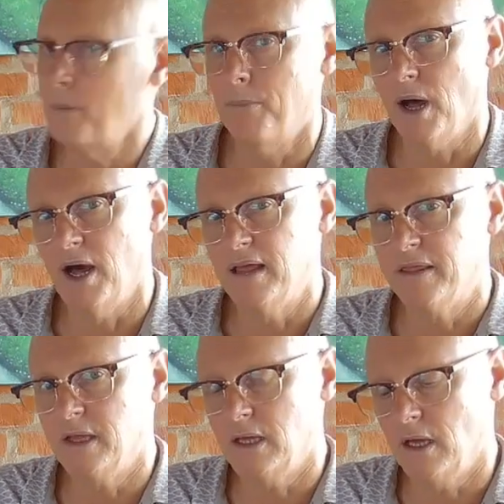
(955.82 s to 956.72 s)
by
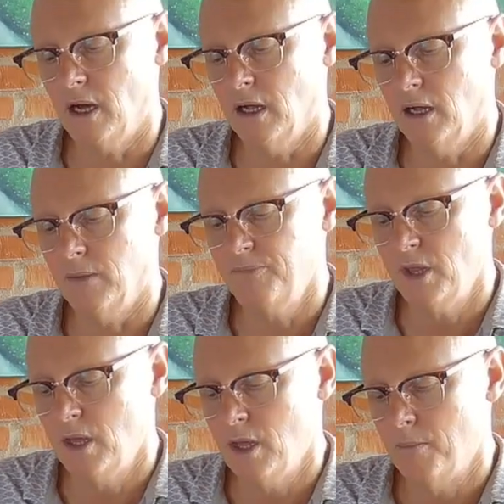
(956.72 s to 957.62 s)

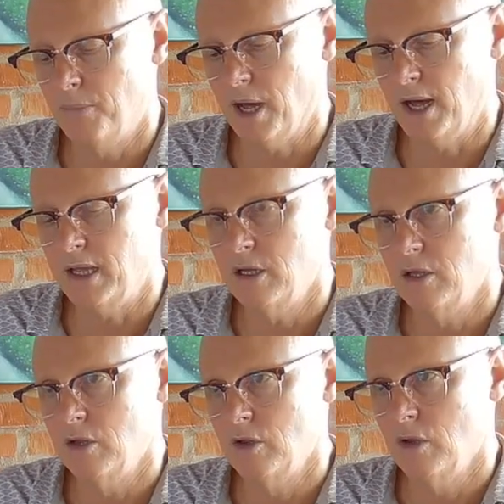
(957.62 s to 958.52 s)
by
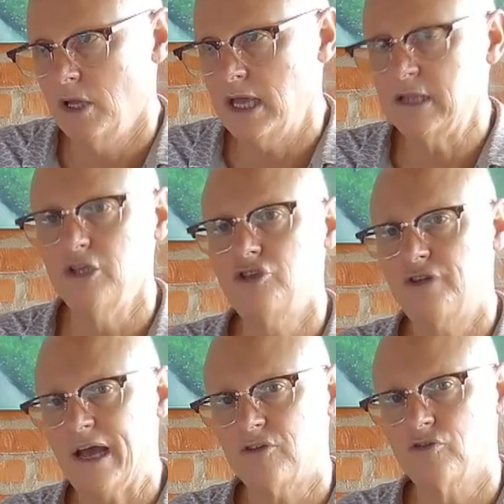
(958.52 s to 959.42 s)
English
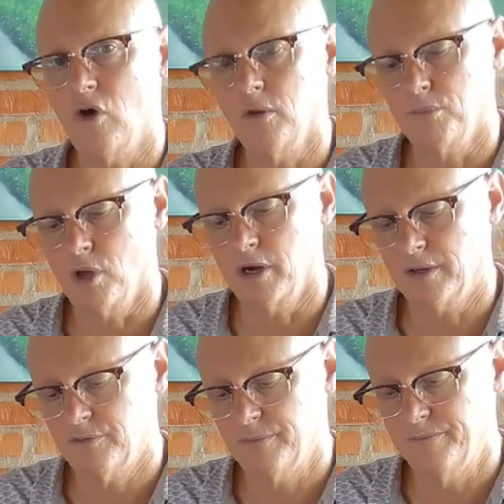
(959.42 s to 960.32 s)
text on
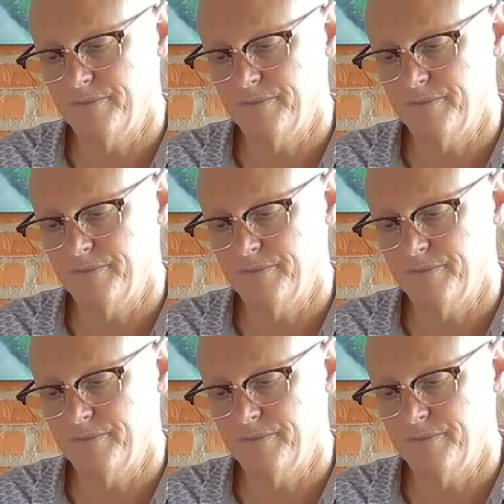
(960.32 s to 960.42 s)
products.